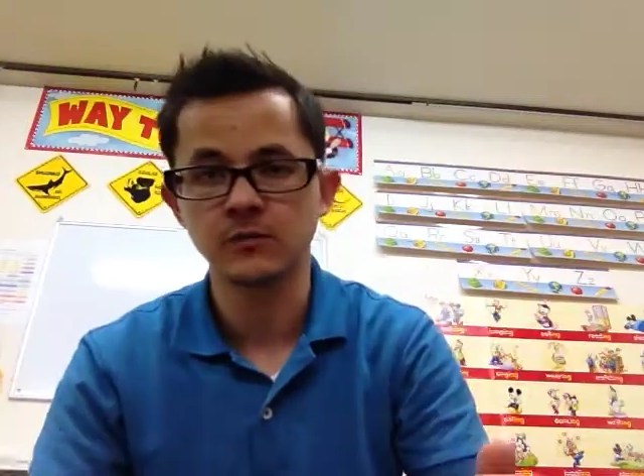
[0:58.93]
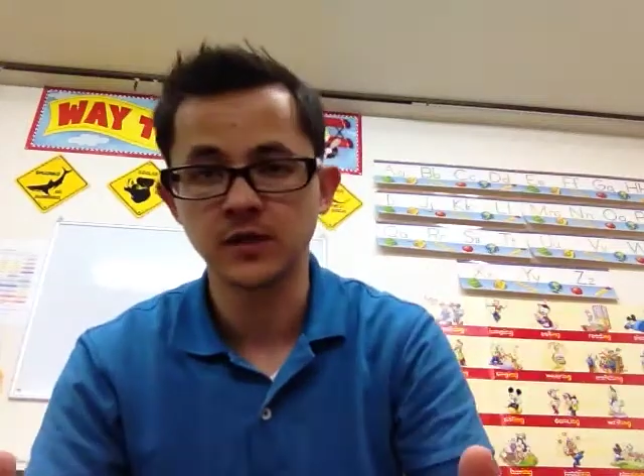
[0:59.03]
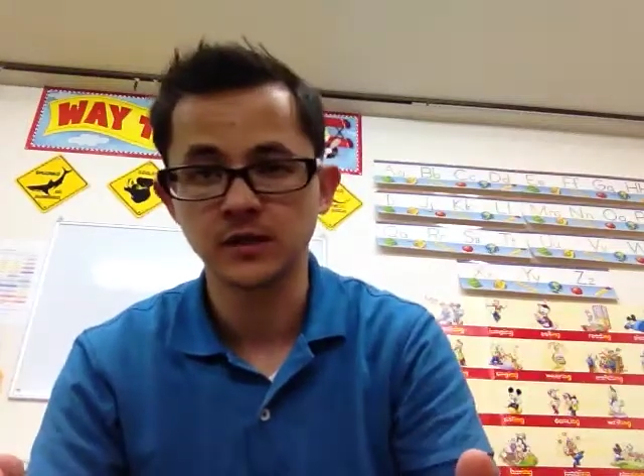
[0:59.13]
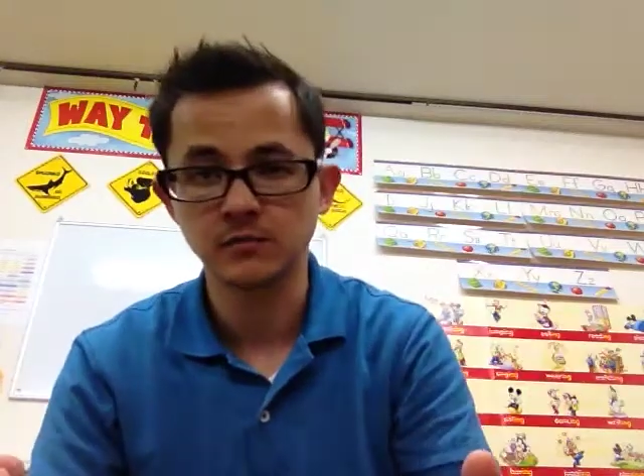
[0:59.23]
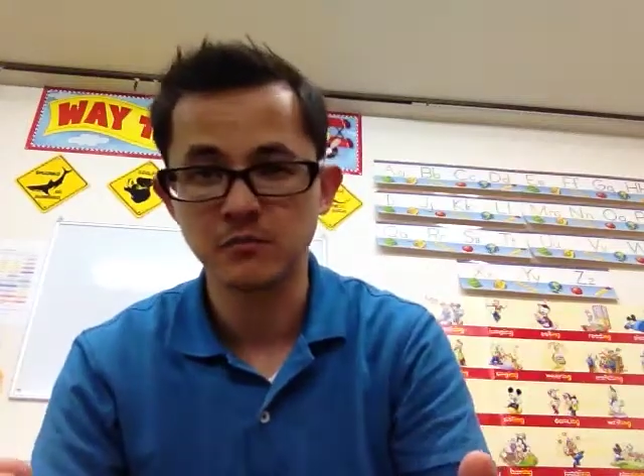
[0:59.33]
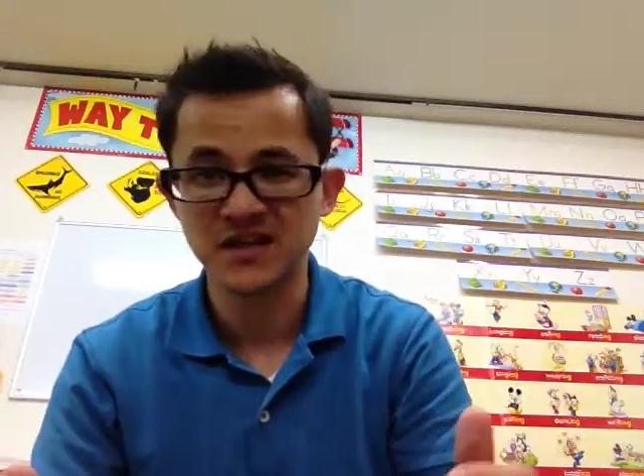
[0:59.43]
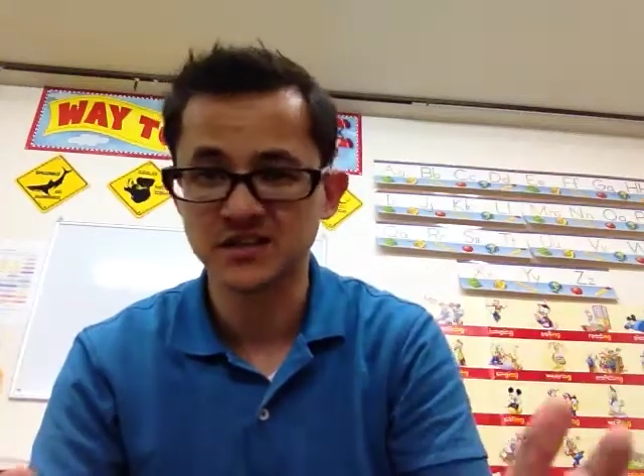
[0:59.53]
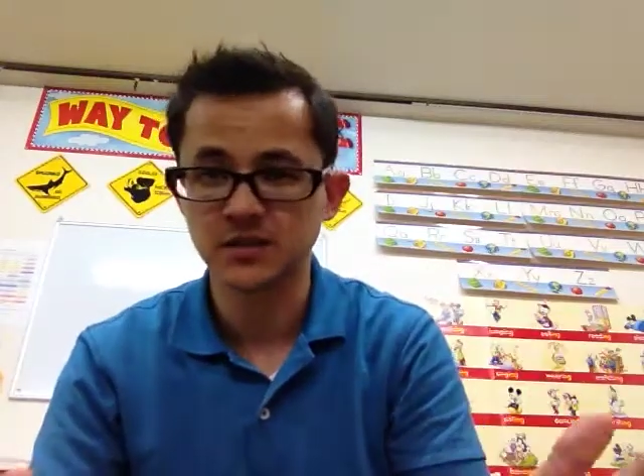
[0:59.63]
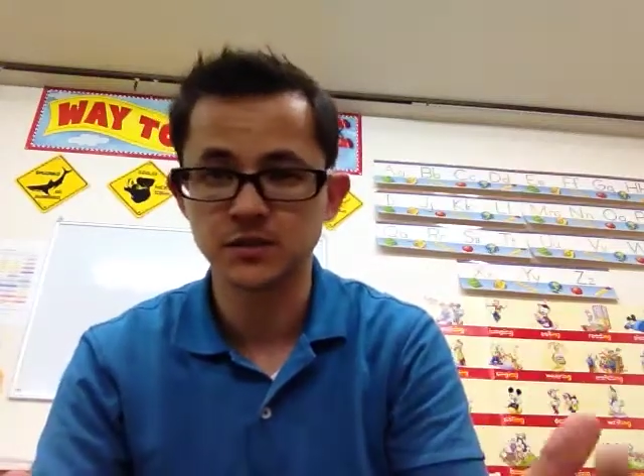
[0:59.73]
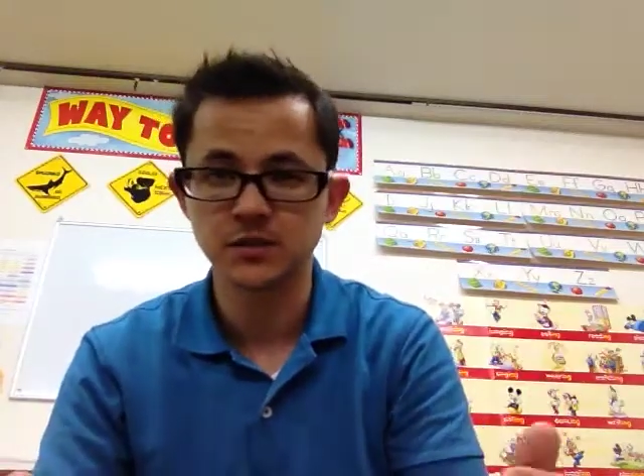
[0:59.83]
minute
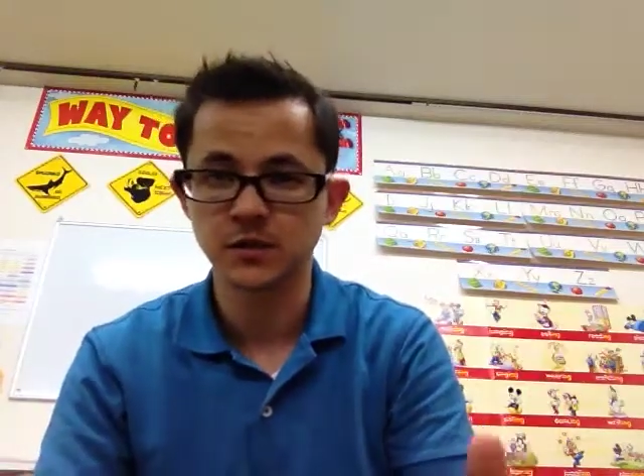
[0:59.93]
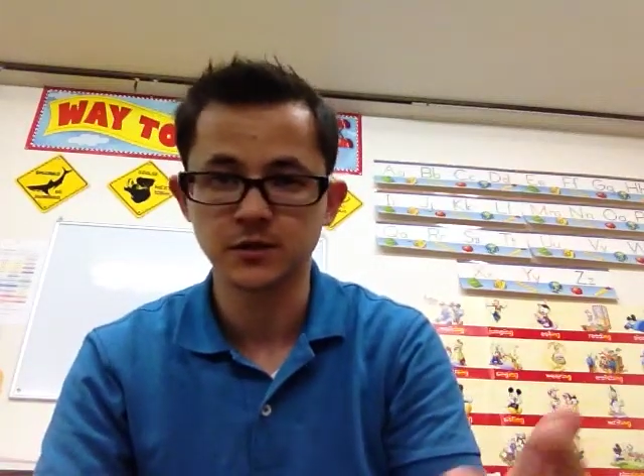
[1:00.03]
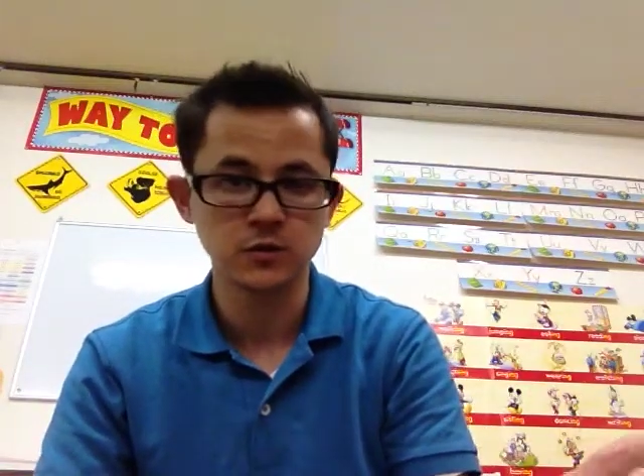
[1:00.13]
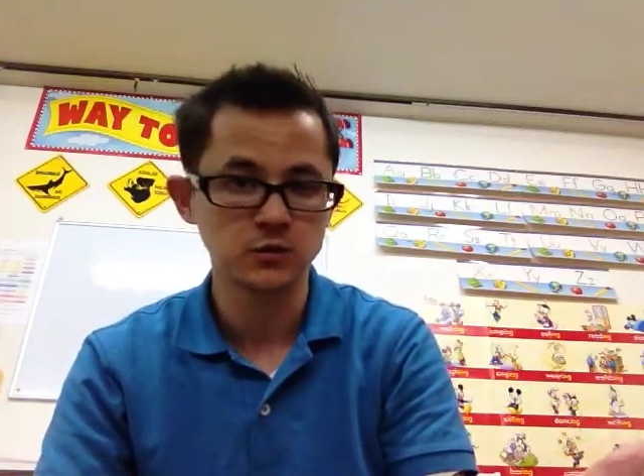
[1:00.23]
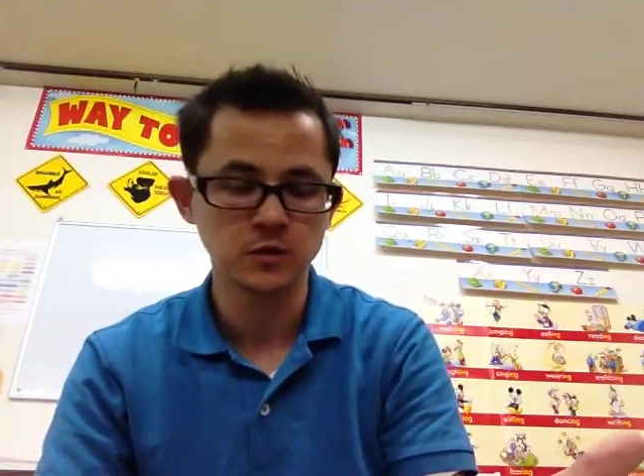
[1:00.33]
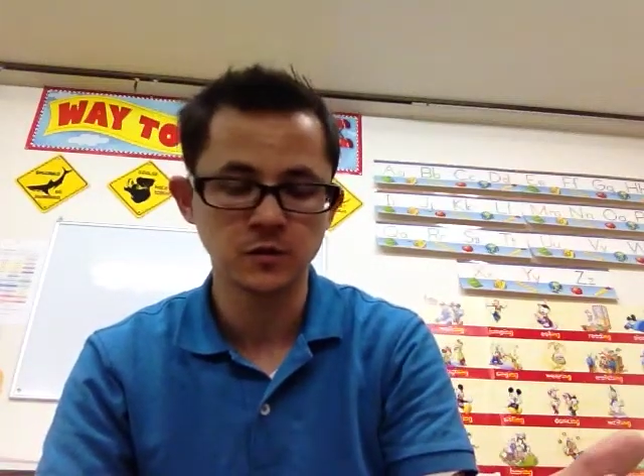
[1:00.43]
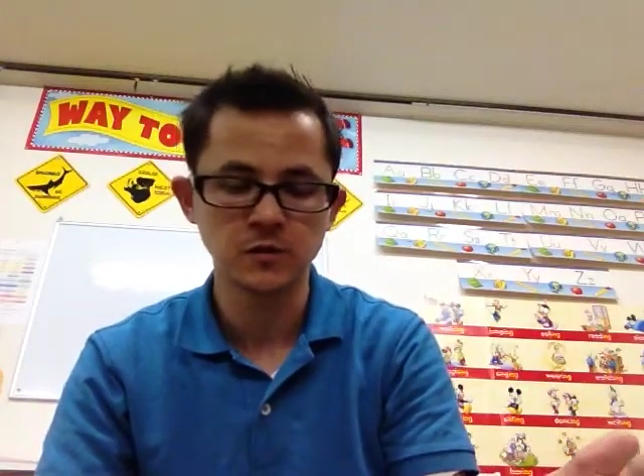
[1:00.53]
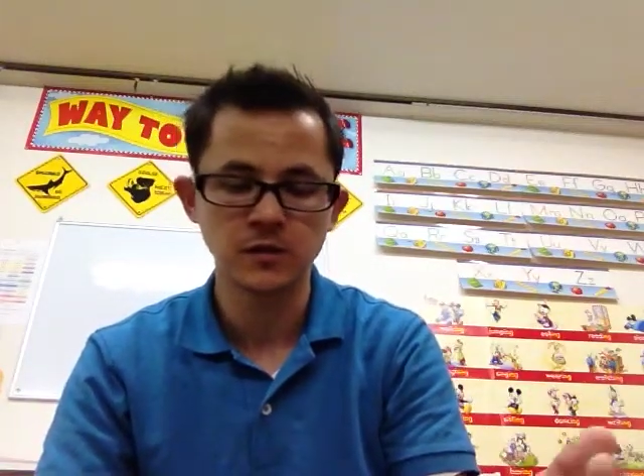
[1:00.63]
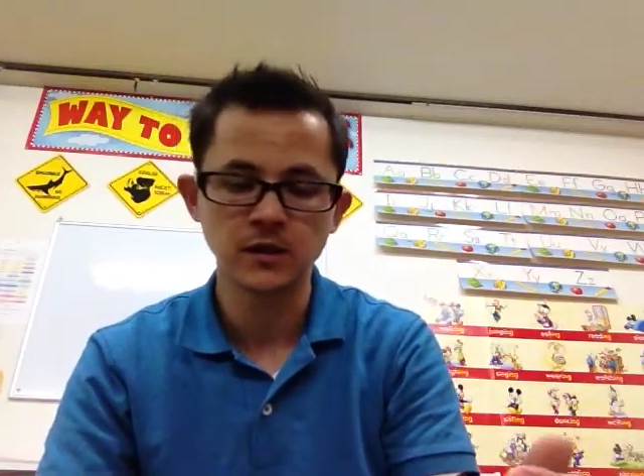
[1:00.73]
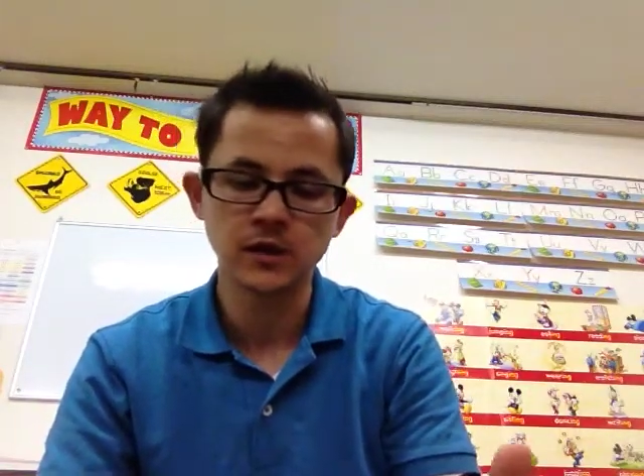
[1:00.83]
message on the YouTube
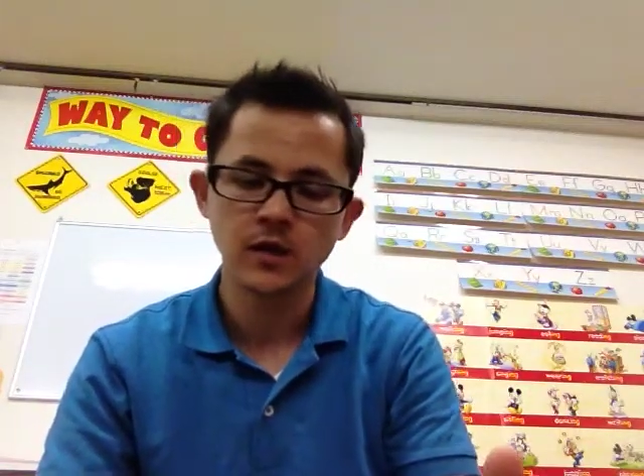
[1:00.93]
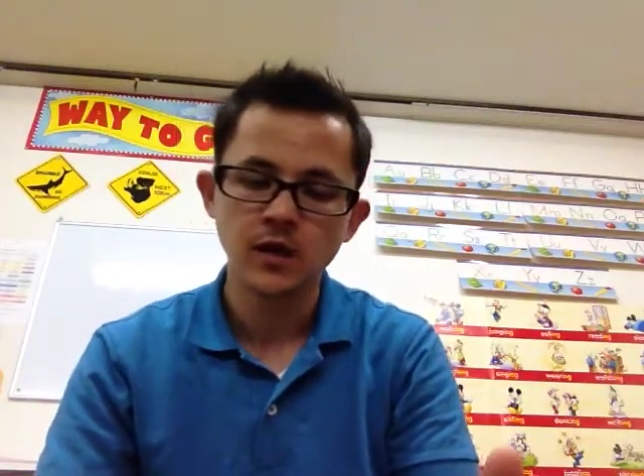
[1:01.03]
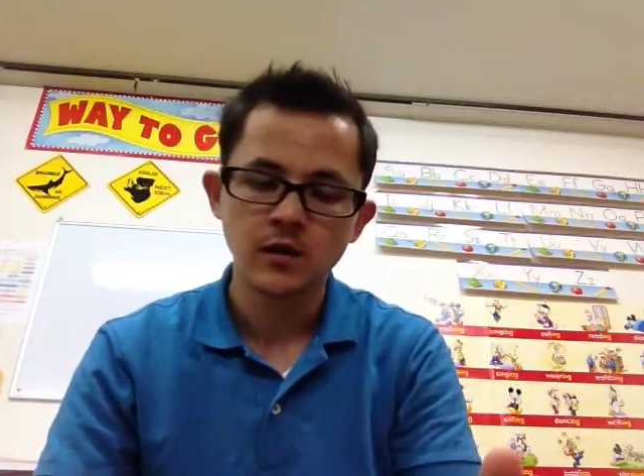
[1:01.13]
community.